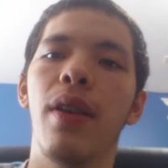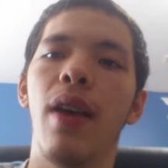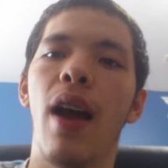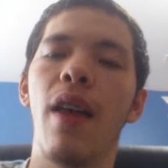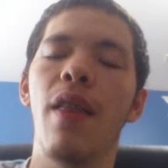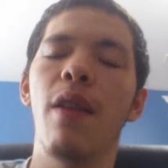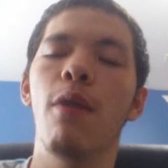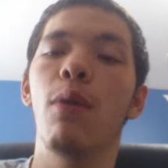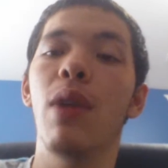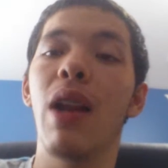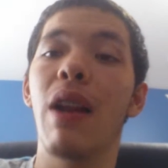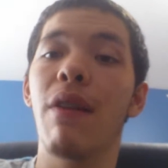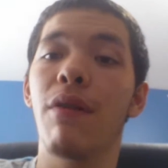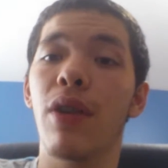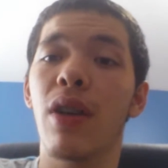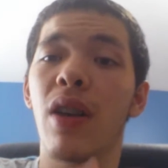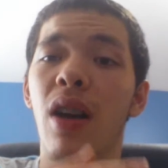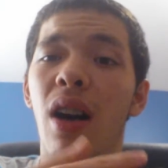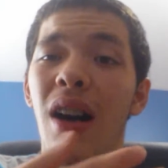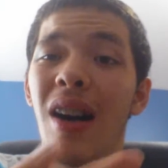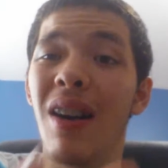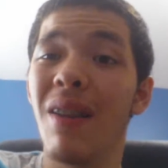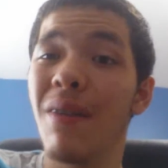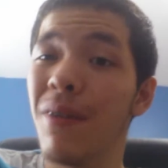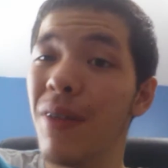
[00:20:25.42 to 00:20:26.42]
And then whatever
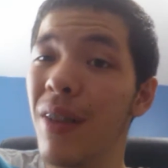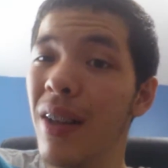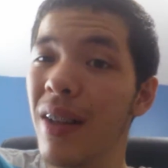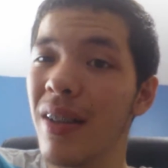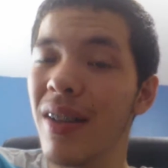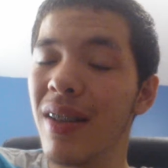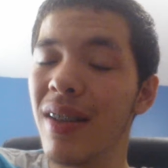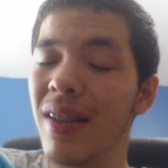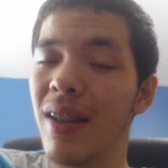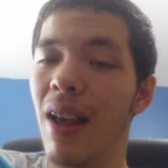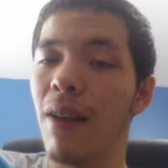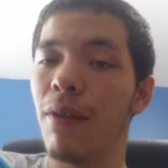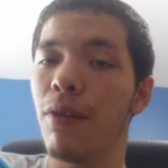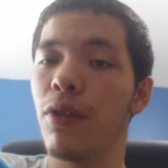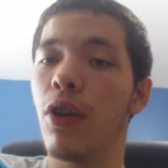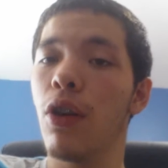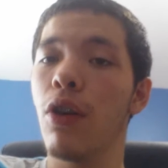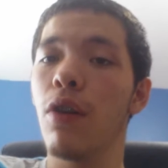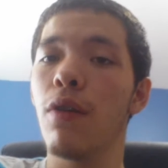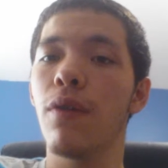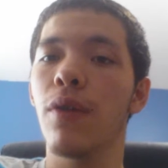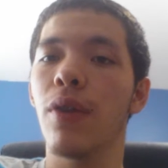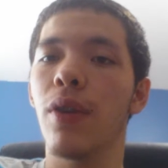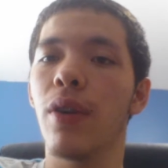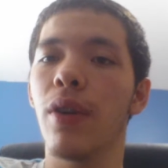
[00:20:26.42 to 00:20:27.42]
conflict is left
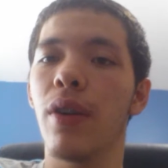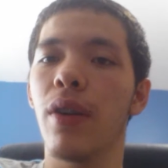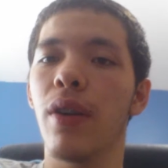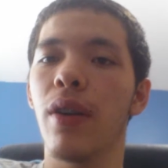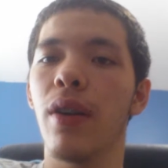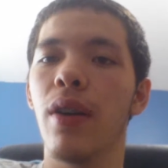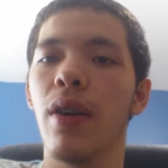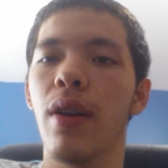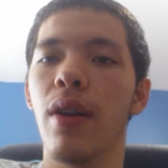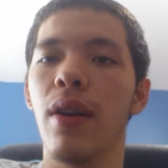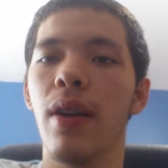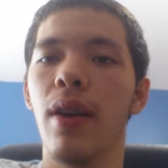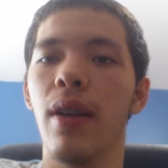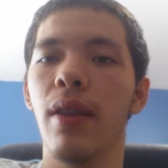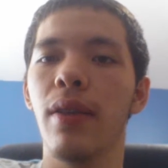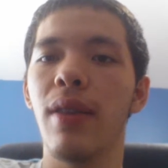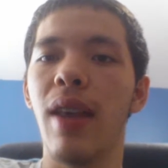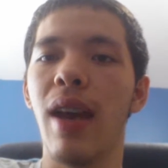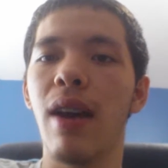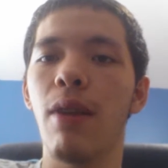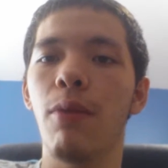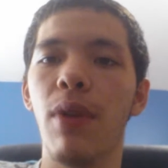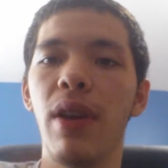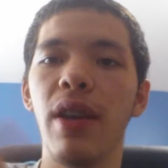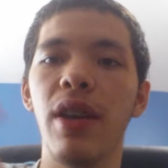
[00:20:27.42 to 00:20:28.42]
over,
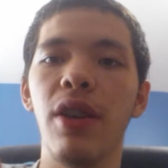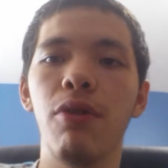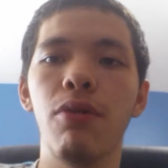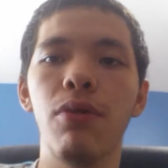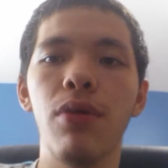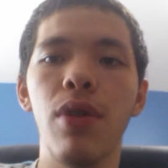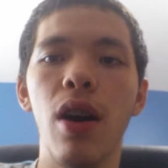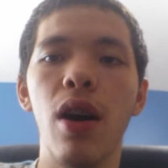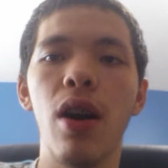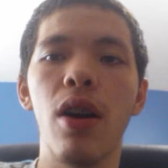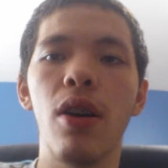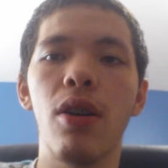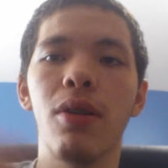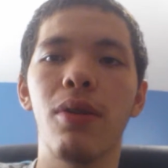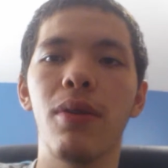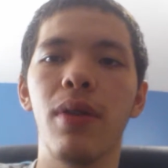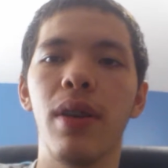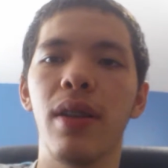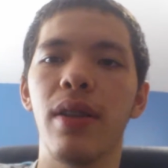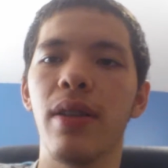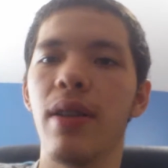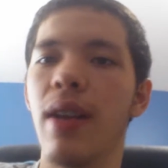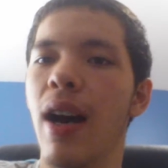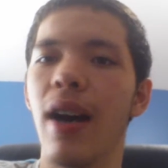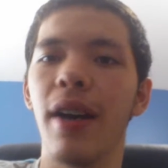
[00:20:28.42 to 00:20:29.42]
that way you know
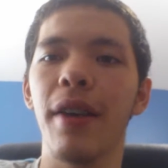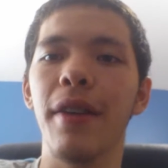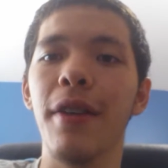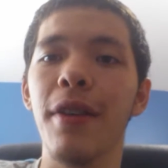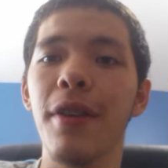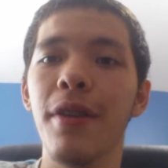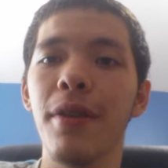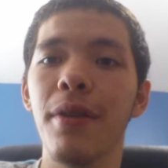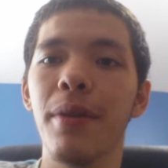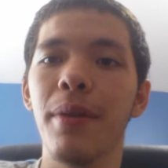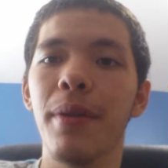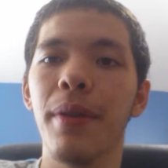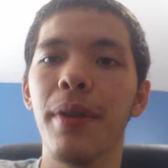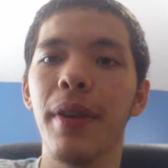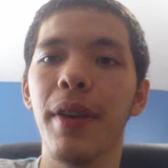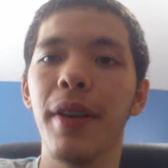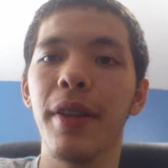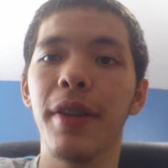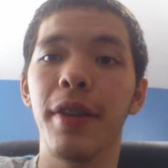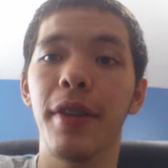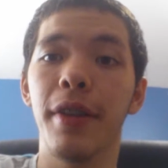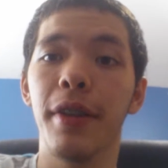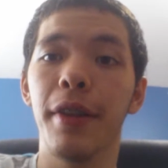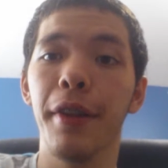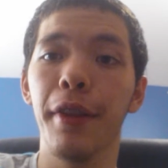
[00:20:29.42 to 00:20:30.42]
it's not you,
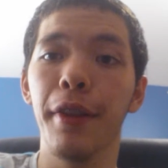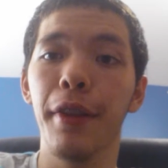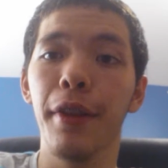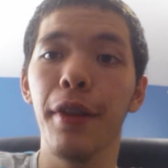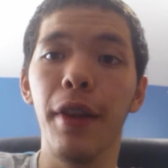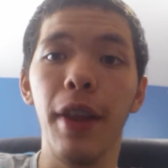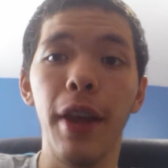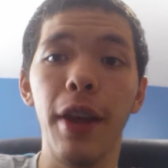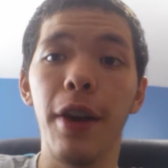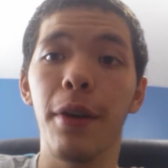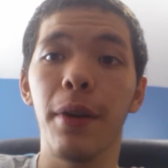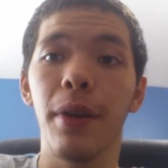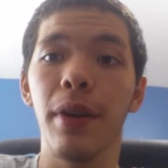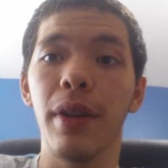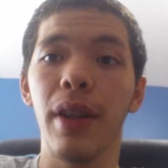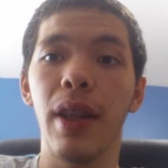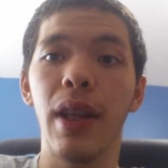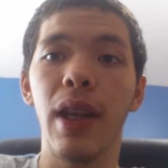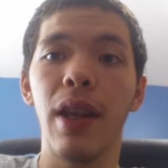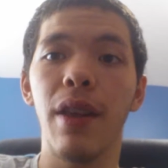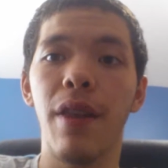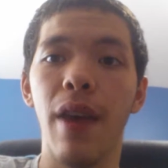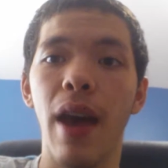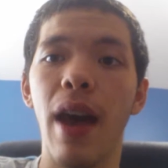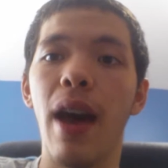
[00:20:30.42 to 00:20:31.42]
it's
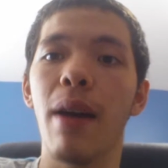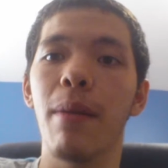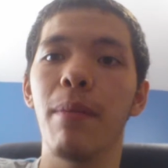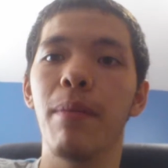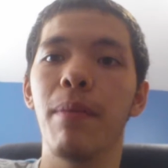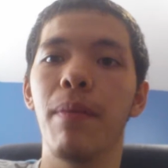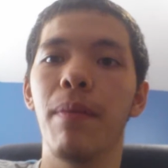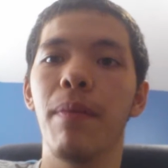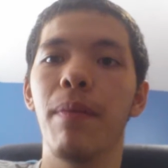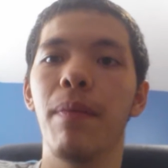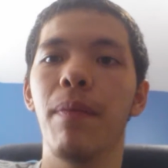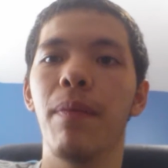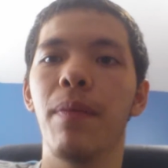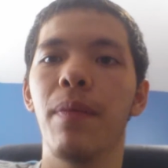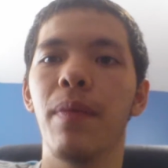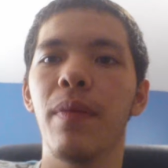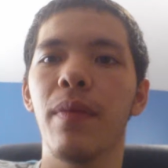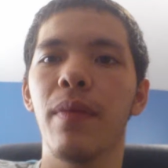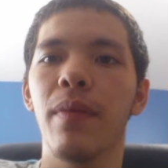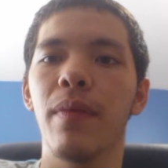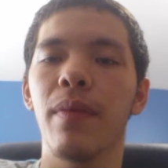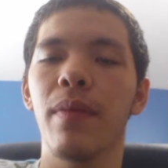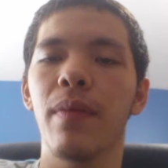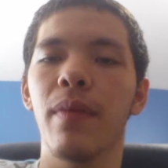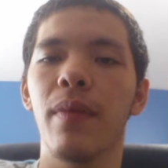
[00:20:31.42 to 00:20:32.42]
literally them.
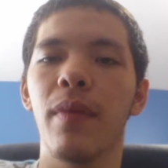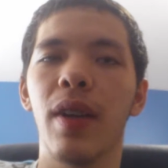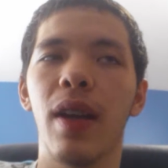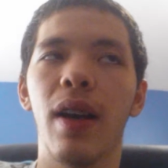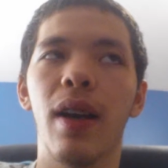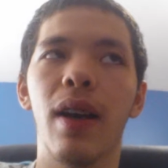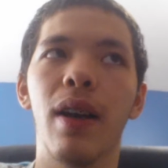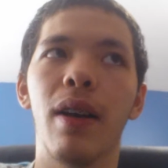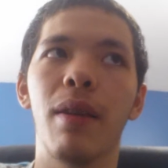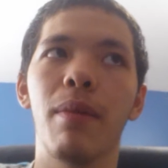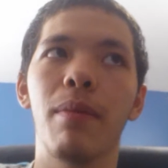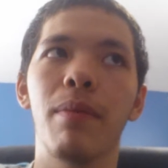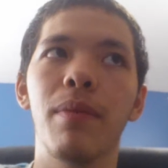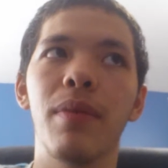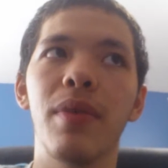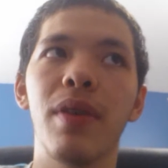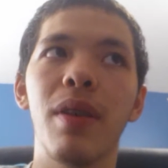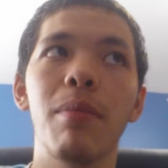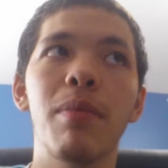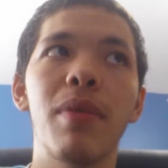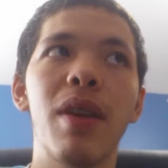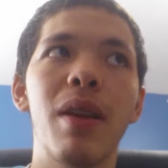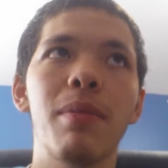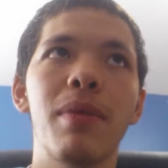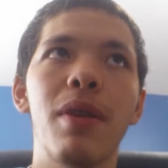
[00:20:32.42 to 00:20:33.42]

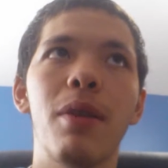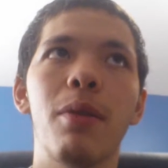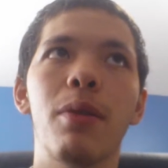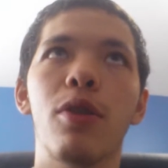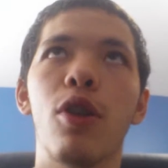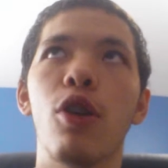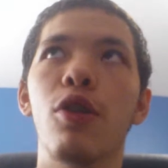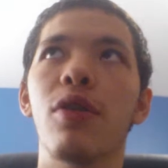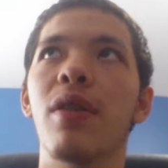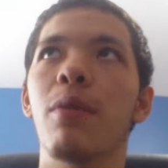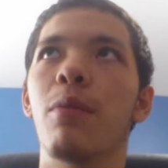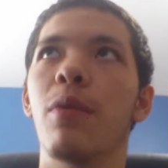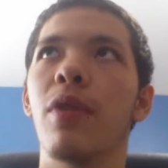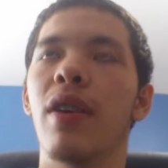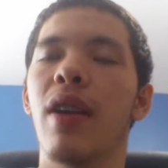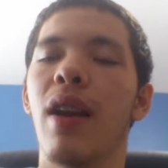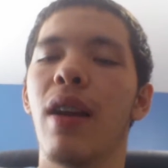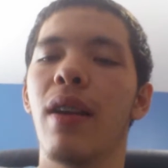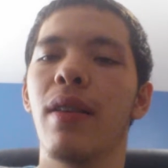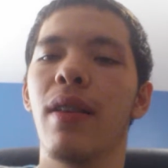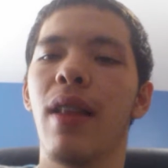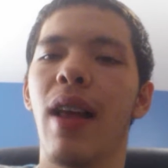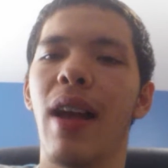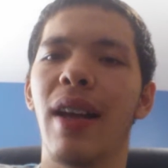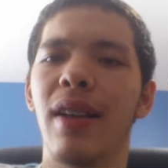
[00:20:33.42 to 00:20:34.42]
Sometimes I would go somewhere
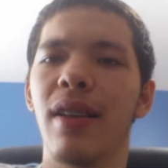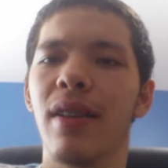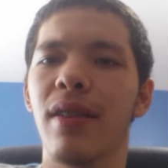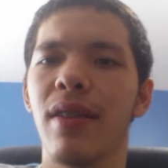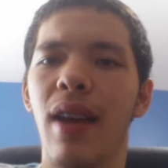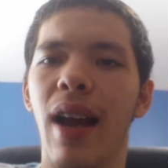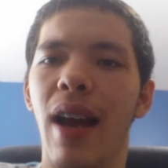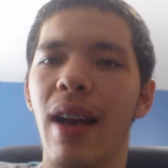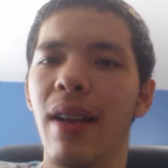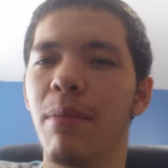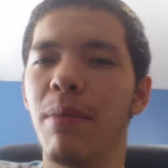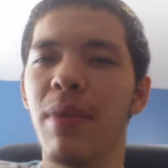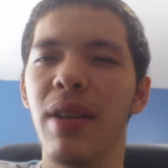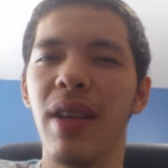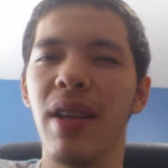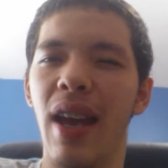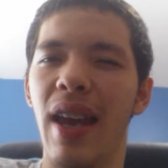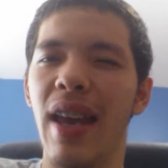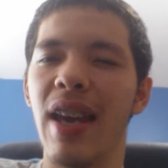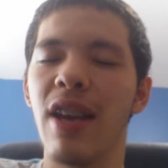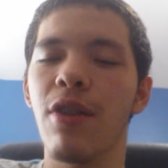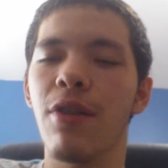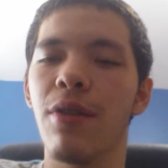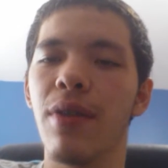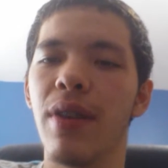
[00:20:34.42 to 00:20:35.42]
and I'd be
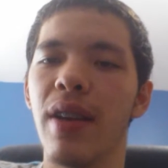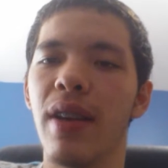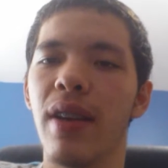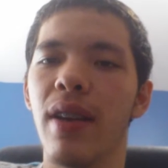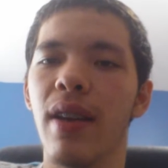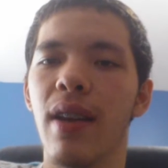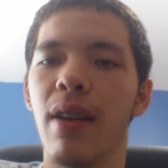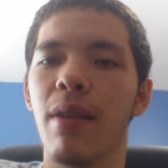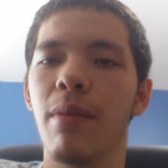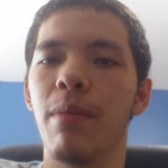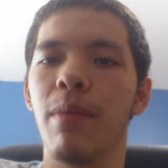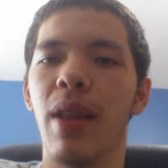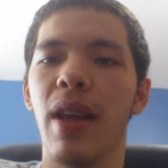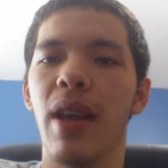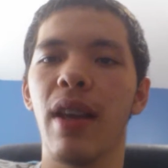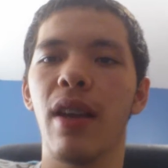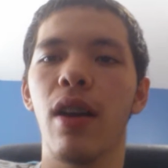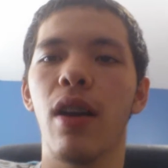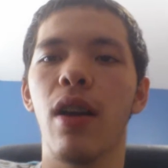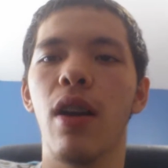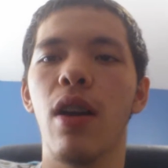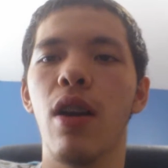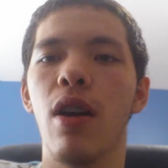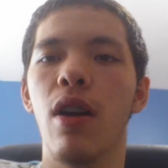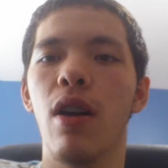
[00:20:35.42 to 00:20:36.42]
angry, and I'm
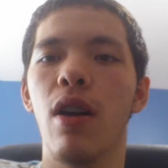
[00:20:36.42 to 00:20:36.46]
like,